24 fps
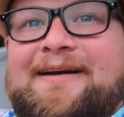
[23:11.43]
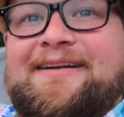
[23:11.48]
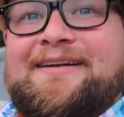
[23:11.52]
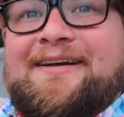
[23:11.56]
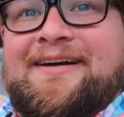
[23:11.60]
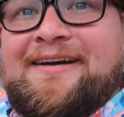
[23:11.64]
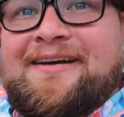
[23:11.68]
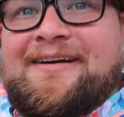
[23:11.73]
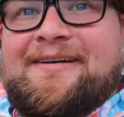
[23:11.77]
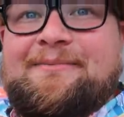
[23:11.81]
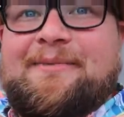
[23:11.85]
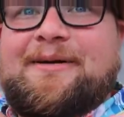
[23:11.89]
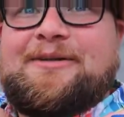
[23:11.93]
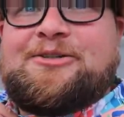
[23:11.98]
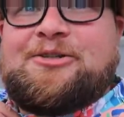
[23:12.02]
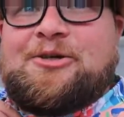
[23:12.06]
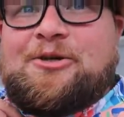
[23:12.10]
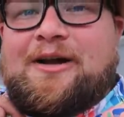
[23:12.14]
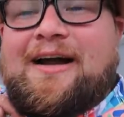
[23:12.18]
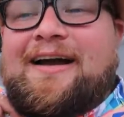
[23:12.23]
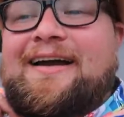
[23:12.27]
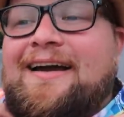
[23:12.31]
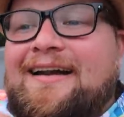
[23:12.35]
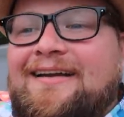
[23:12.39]
my my
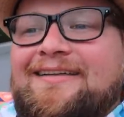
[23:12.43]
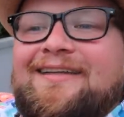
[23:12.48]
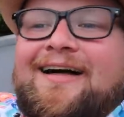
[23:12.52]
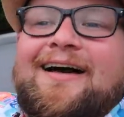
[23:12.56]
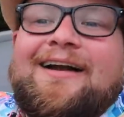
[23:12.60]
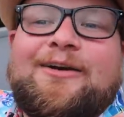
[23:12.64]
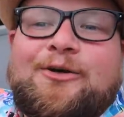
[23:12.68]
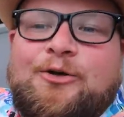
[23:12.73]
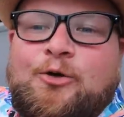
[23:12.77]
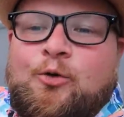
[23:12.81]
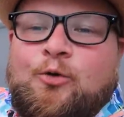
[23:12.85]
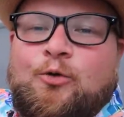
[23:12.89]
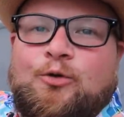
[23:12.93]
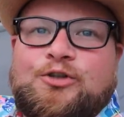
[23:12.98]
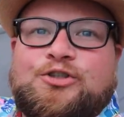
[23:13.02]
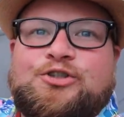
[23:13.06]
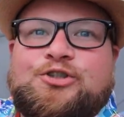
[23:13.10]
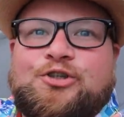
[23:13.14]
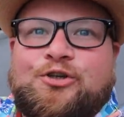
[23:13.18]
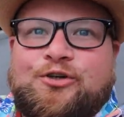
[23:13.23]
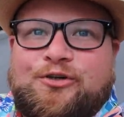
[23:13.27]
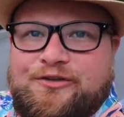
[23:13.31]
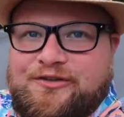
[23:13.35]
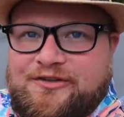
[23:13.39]
shirt? I got a lot of cool
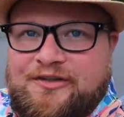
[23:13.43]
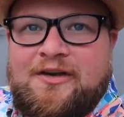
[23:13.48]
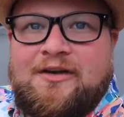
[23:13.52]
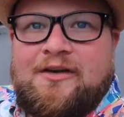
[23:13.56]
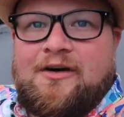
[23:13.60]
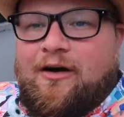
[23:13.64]
shirts.